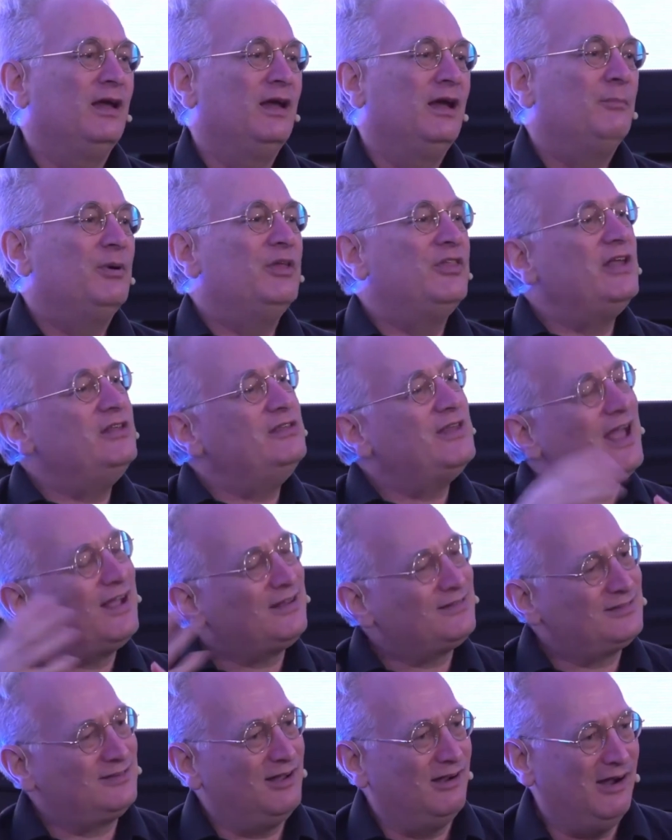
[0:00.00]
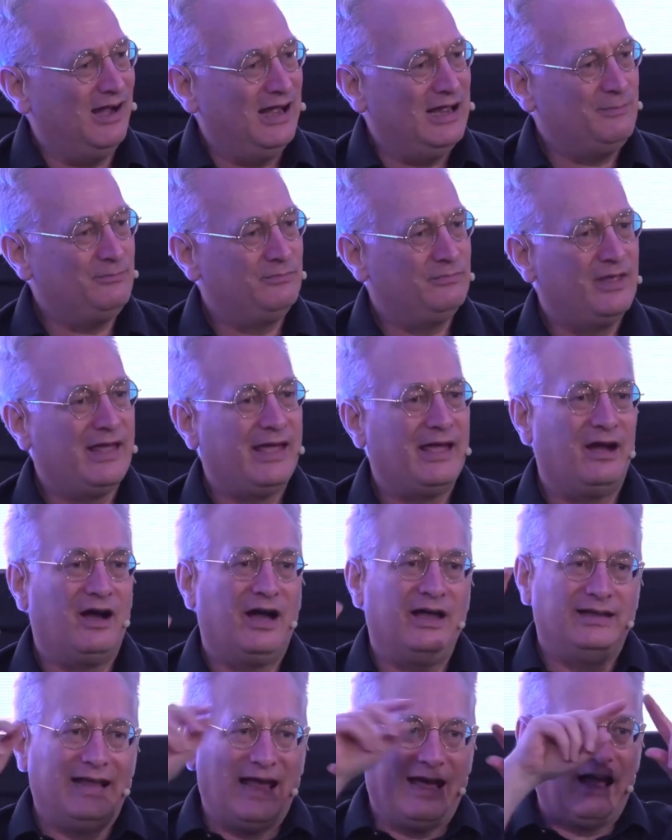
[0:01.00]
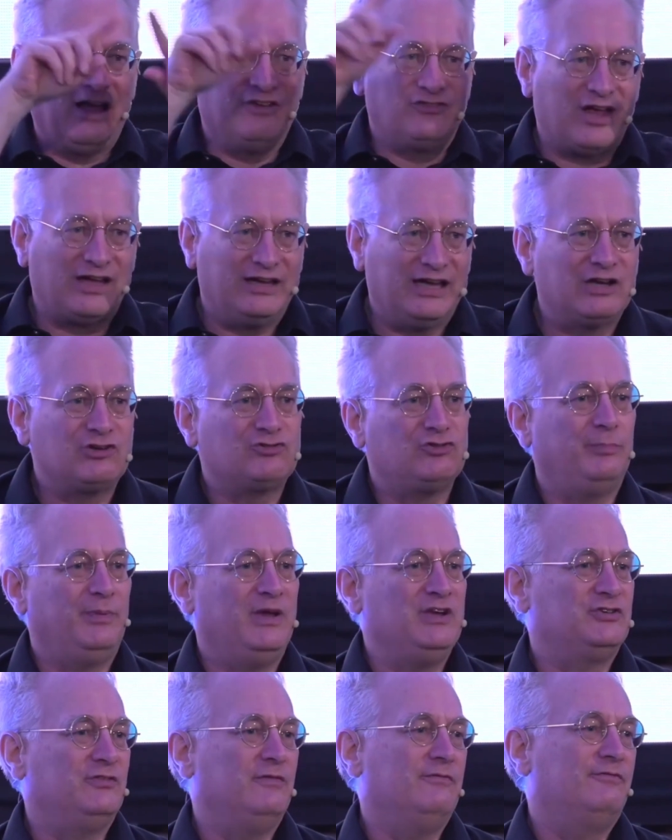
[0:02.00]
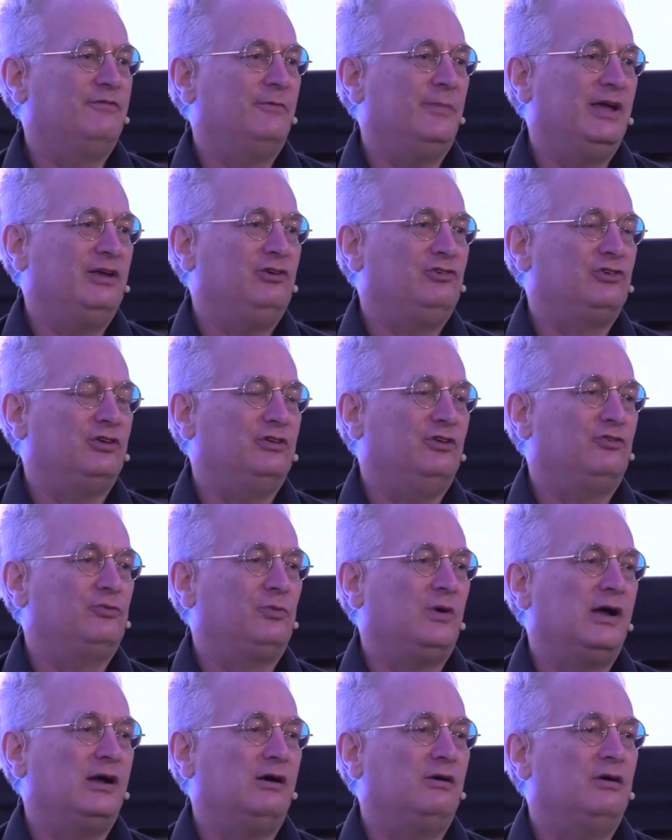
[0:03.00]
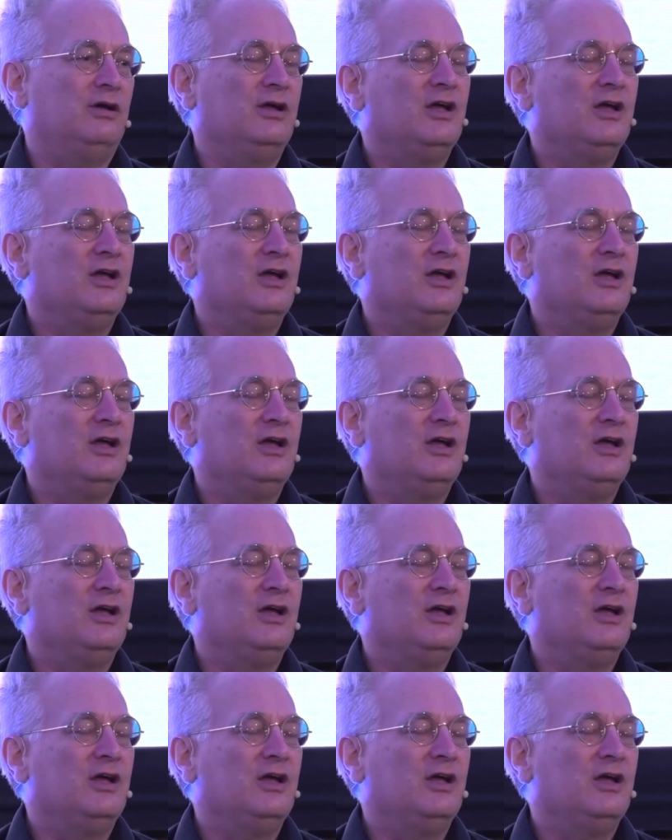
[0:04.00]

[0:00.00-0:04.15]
But then next time, the AI now has that extra piece of information as well.